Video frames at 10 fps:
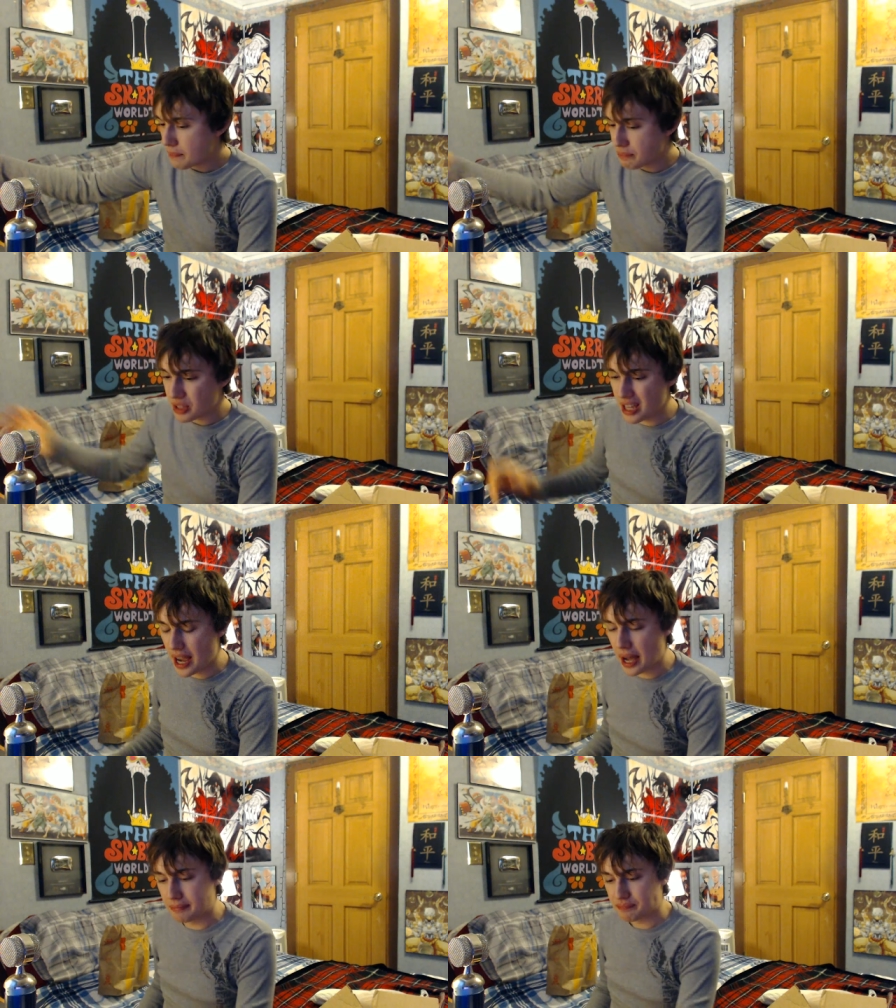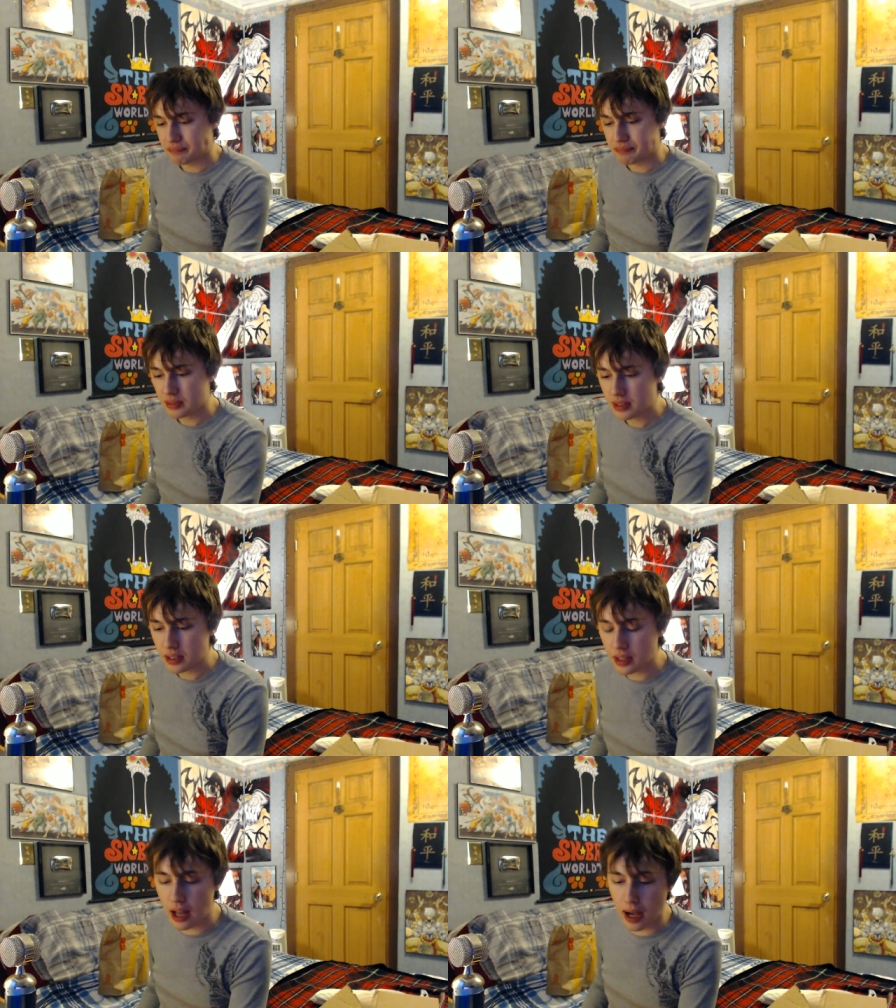Yeah.
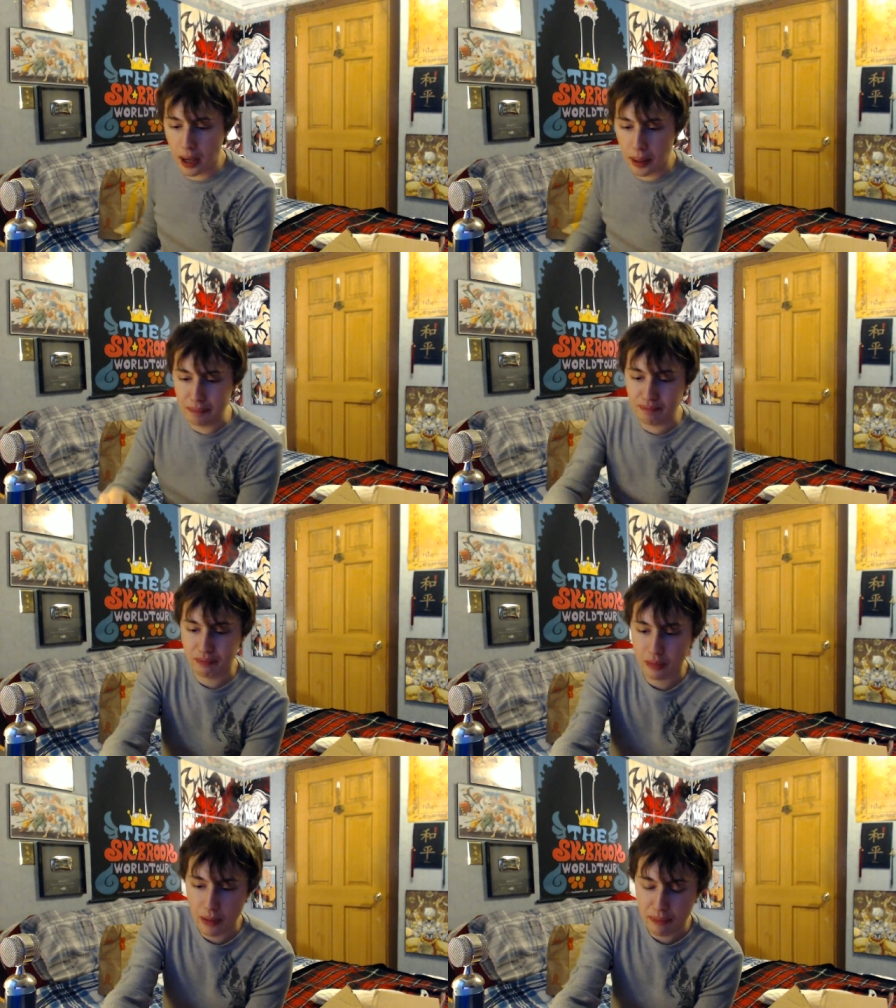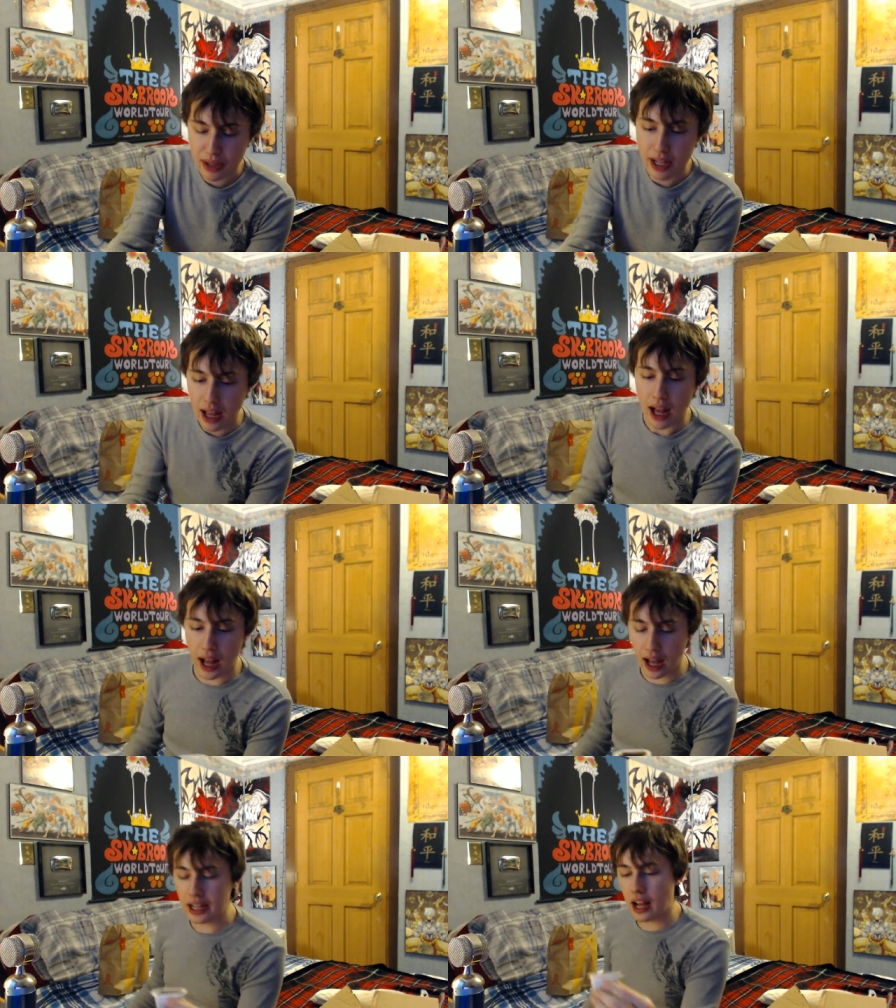Um.
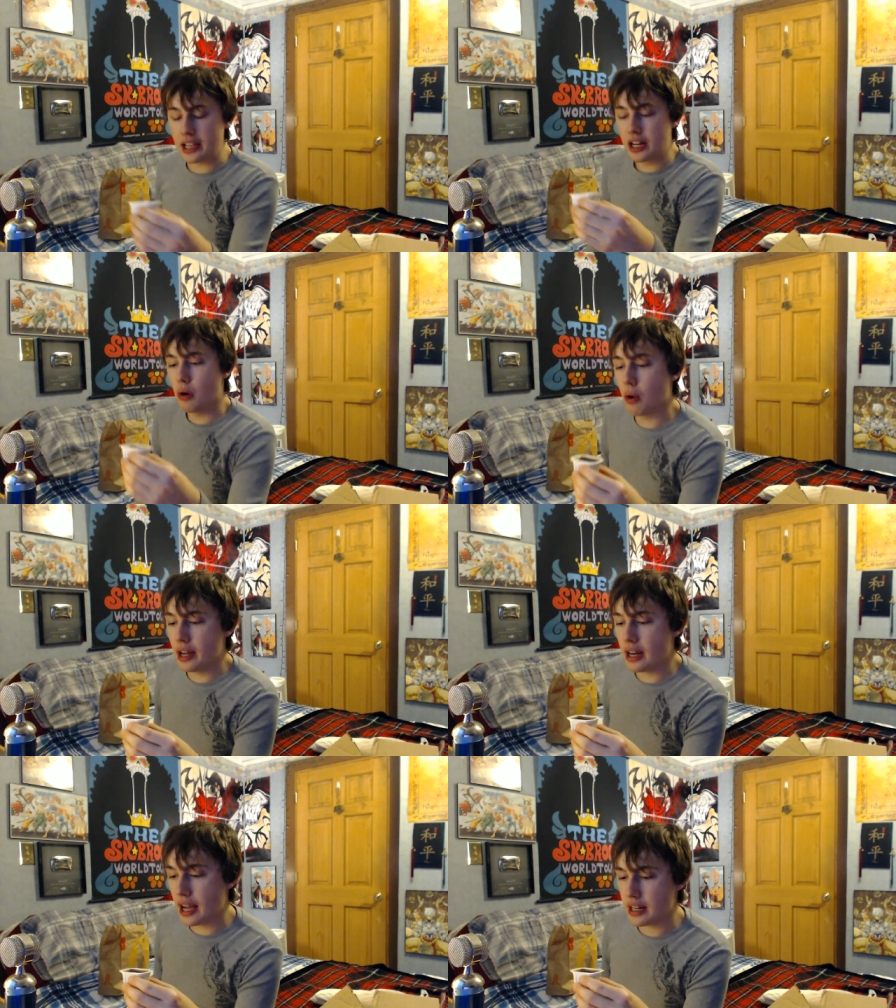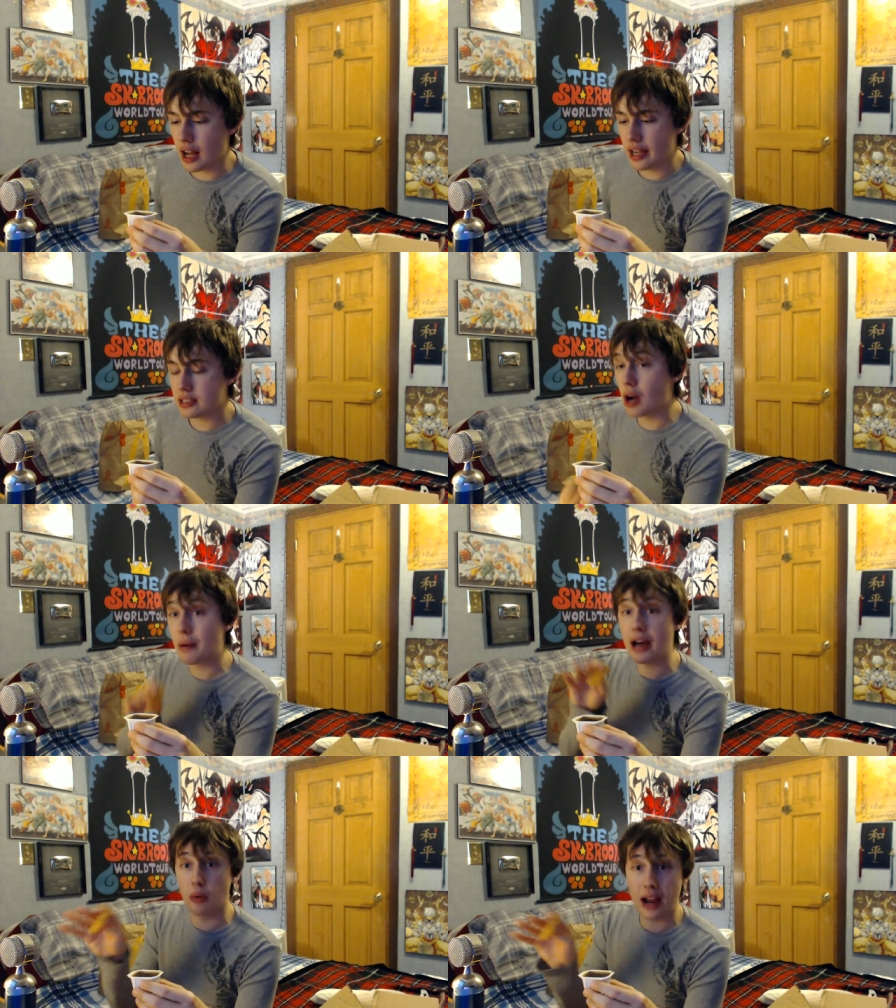I, you know what? I, I, oh,
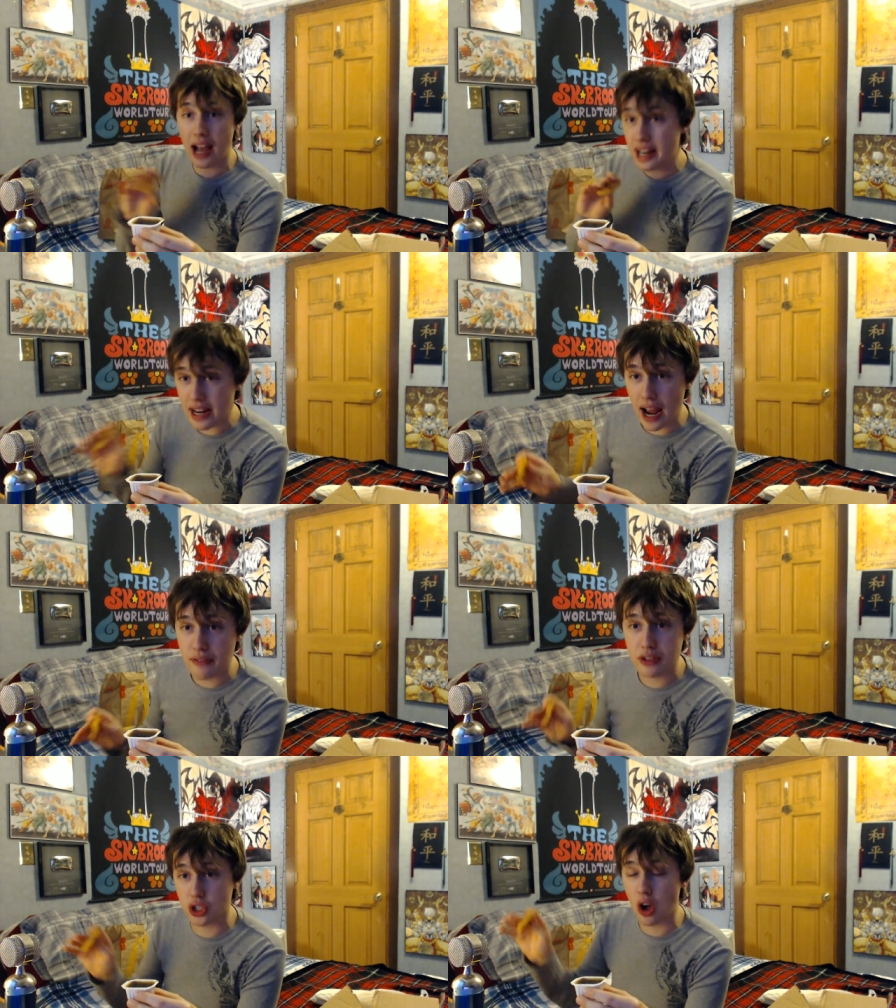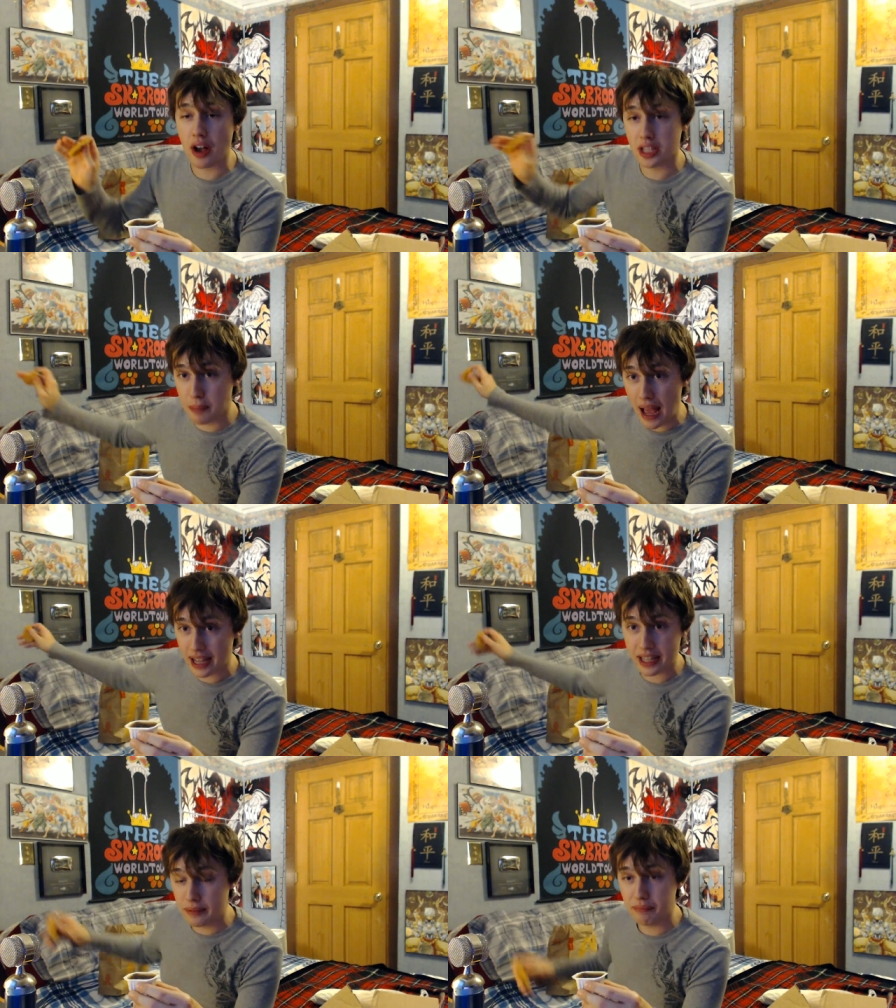by the way, I didn't have the sauce back
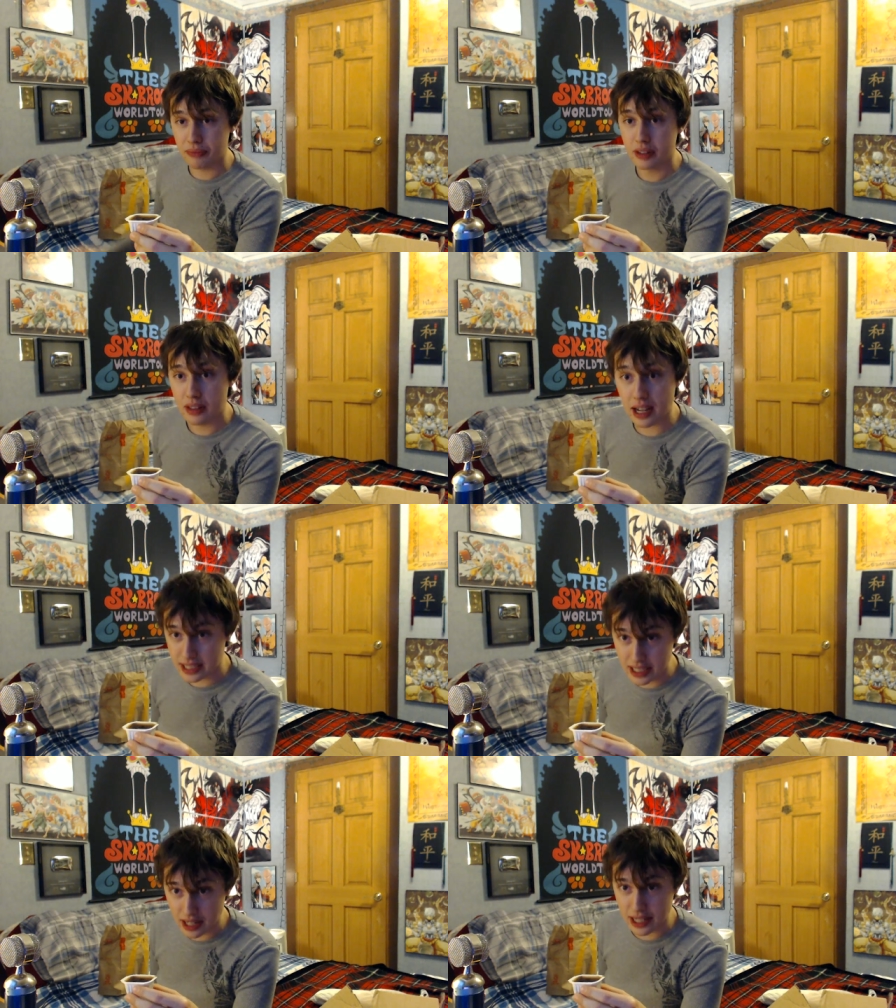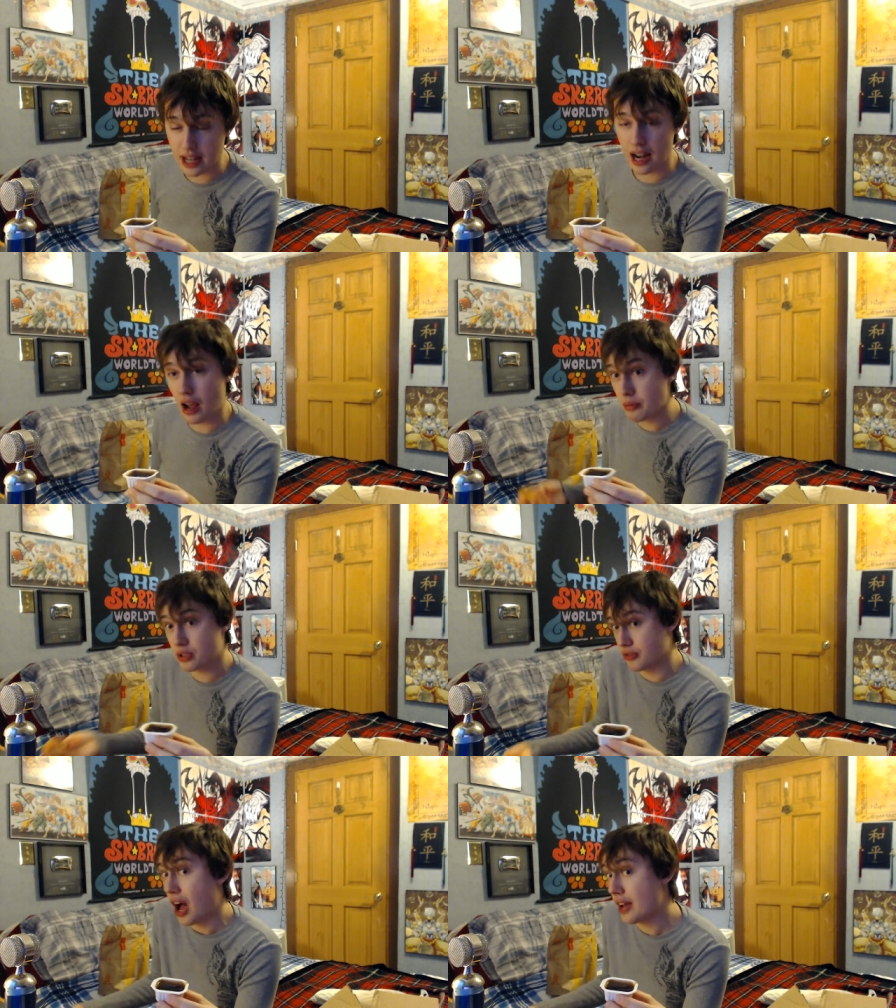in 1998. I, I was
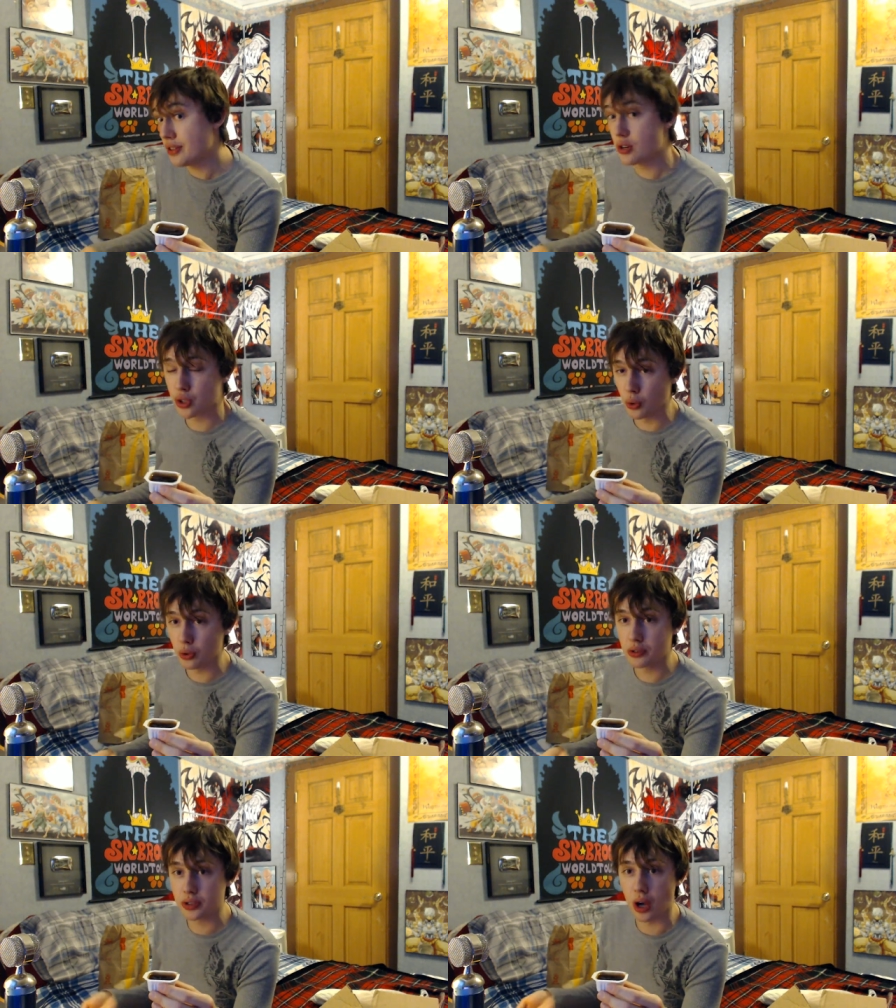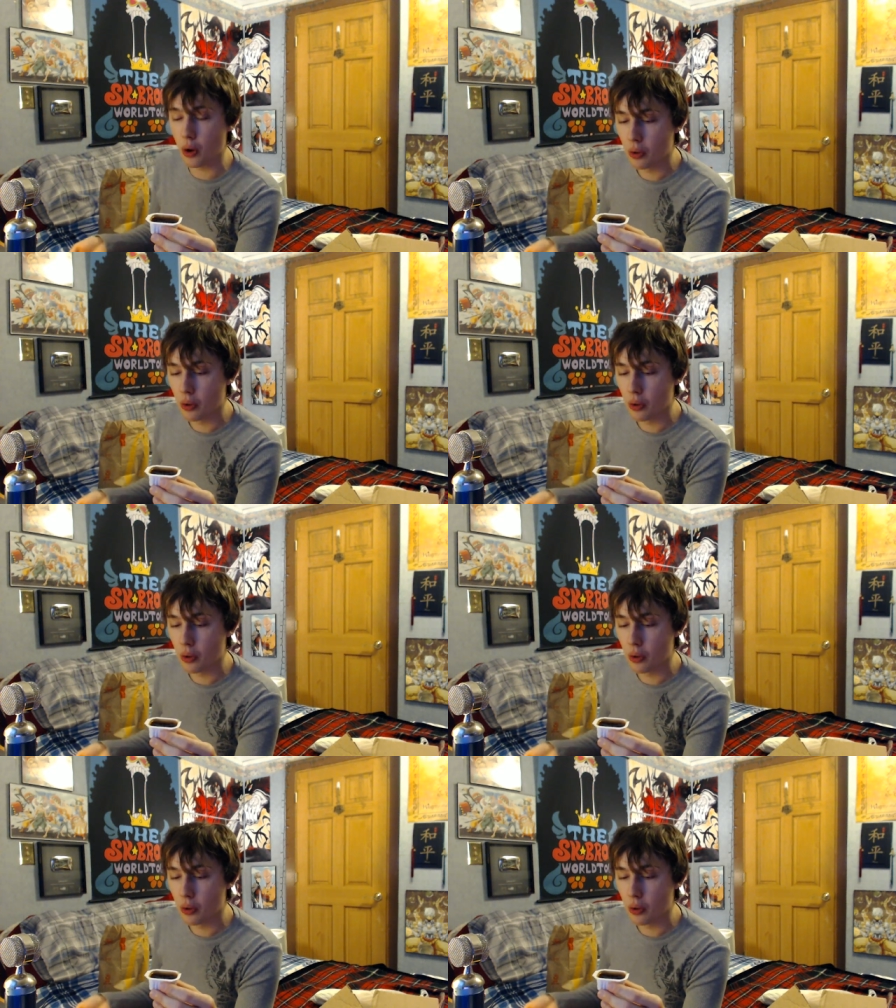five years old, so